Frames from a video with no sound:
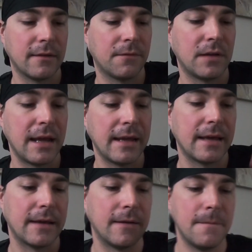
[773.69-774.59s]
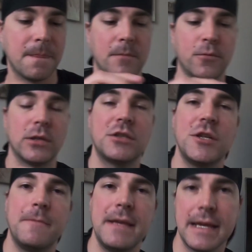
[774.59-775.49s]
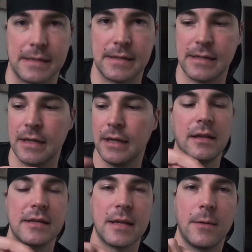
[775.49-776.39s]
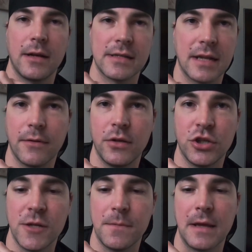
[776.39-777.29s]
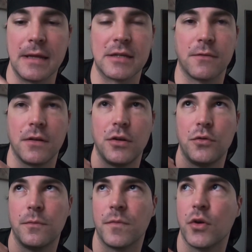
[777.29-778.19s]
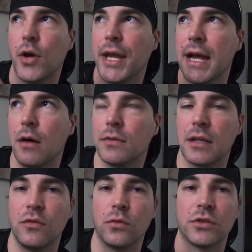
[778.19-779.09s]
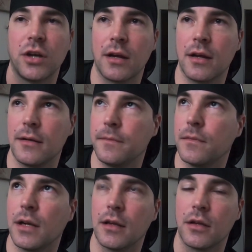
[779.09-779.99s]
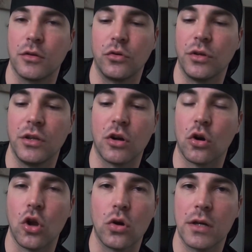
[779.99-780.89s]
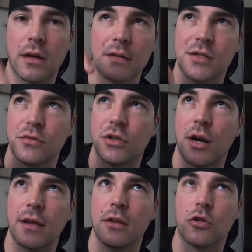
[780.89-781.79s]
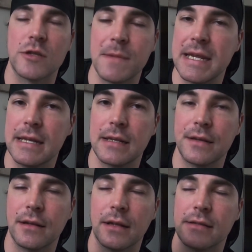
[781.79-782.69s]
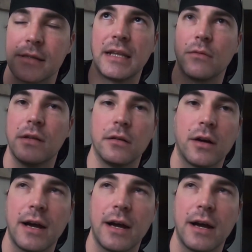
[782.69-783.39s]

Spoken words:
if they can put the GPS. This camera doesn't have any GPS, so when you going out and you want track like doing your log as you're tracking your speed, let's downhill